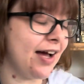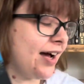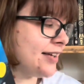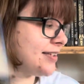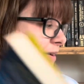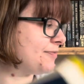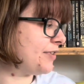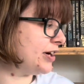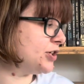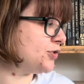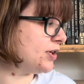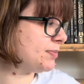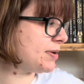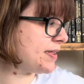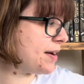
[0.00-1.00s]
So I'm very
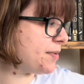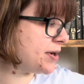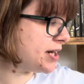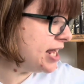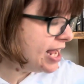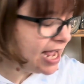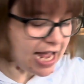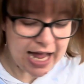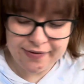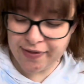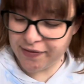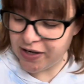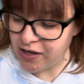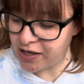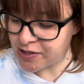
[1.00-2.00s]
intrigued by that one. And then
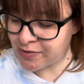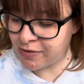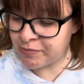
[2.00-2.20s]
the last one